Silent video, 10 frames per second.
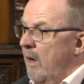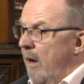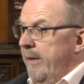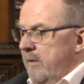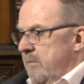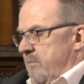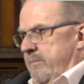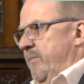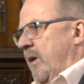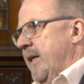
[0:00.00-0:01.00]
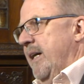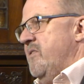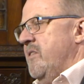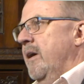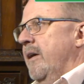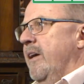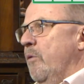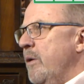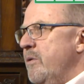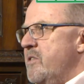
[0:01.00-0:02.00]
I guess
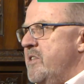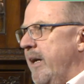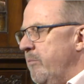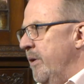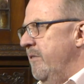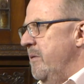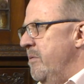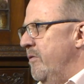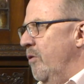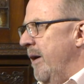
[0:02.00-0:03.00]
we were just chatting briefly before,